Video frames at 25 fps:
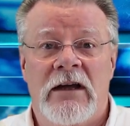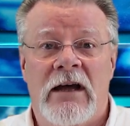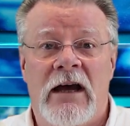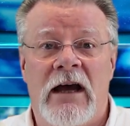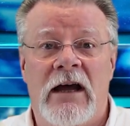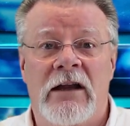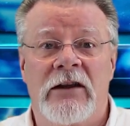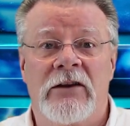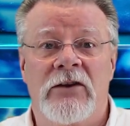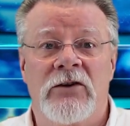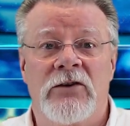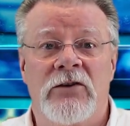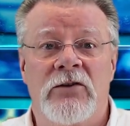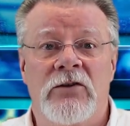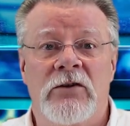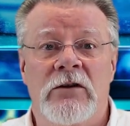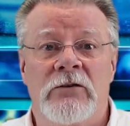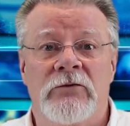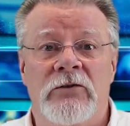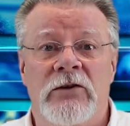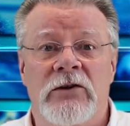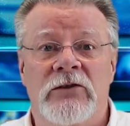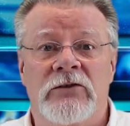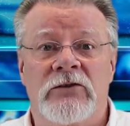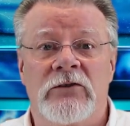and the
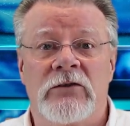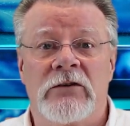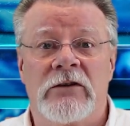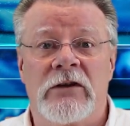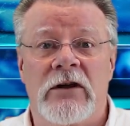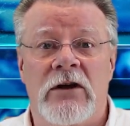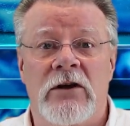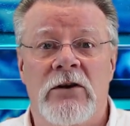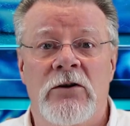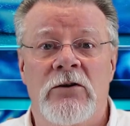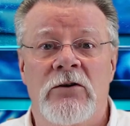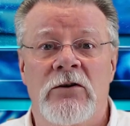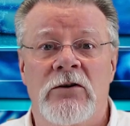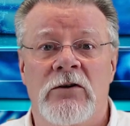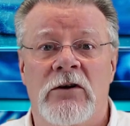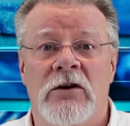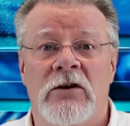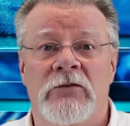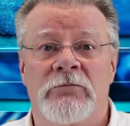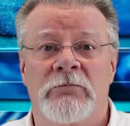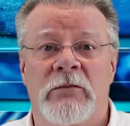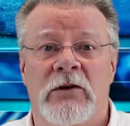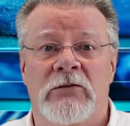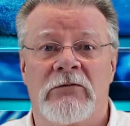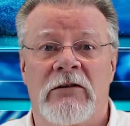universal code
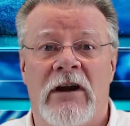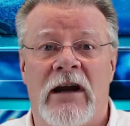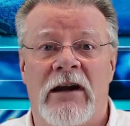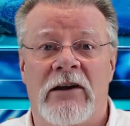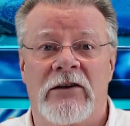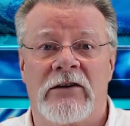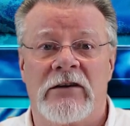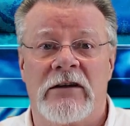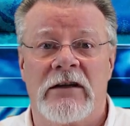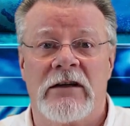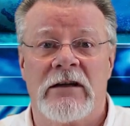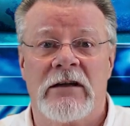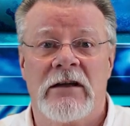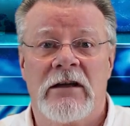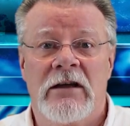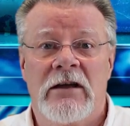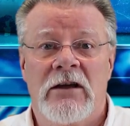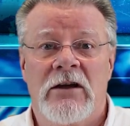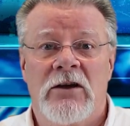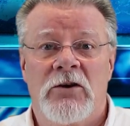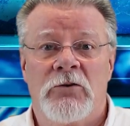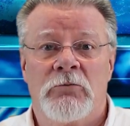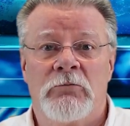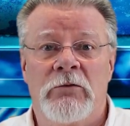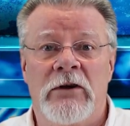of morality
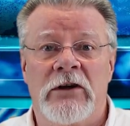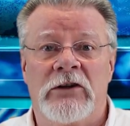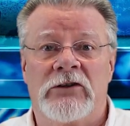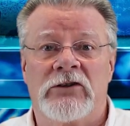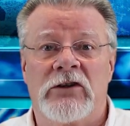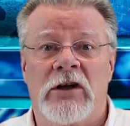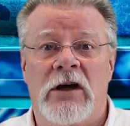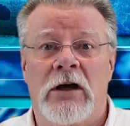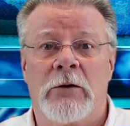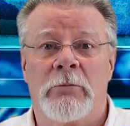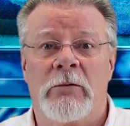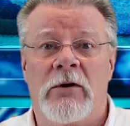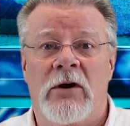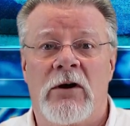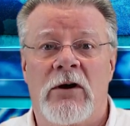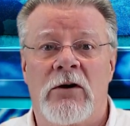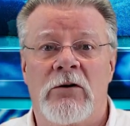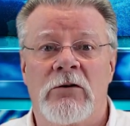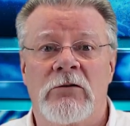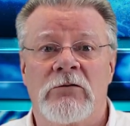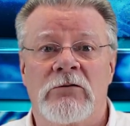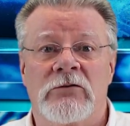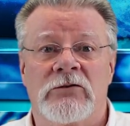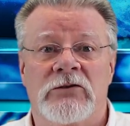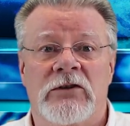which
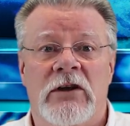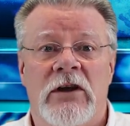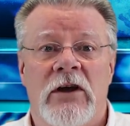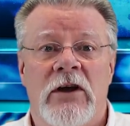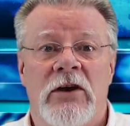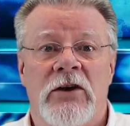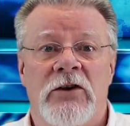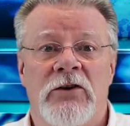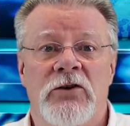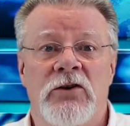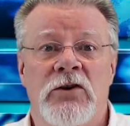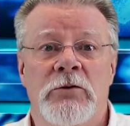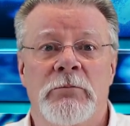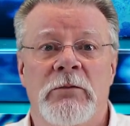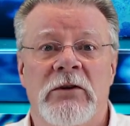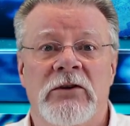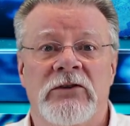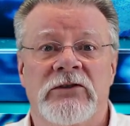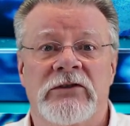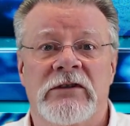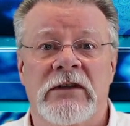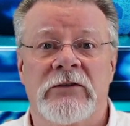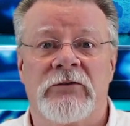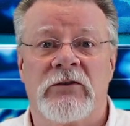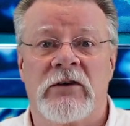upholds human
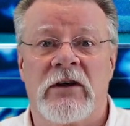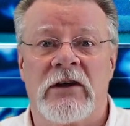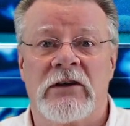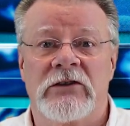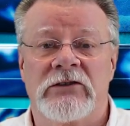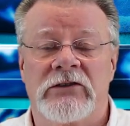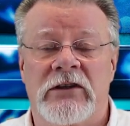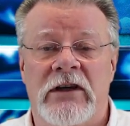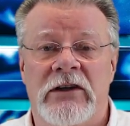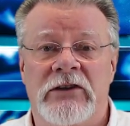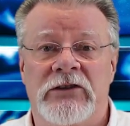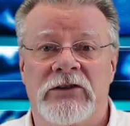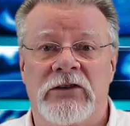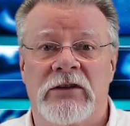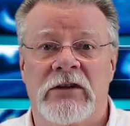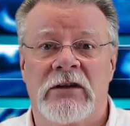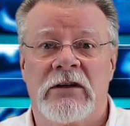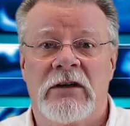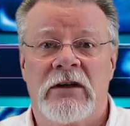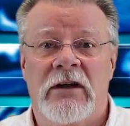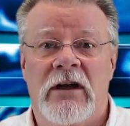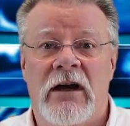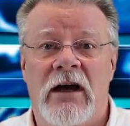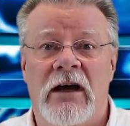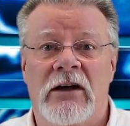civilization
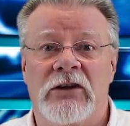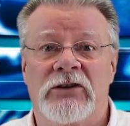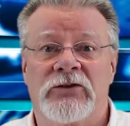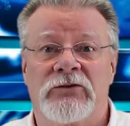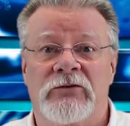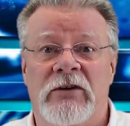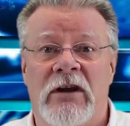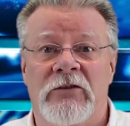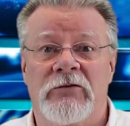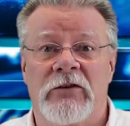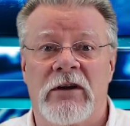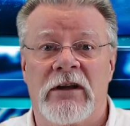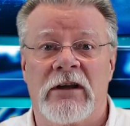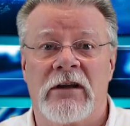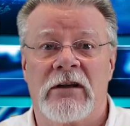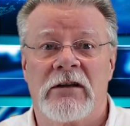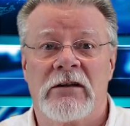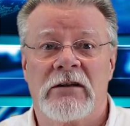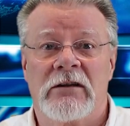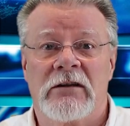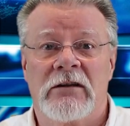are travelling.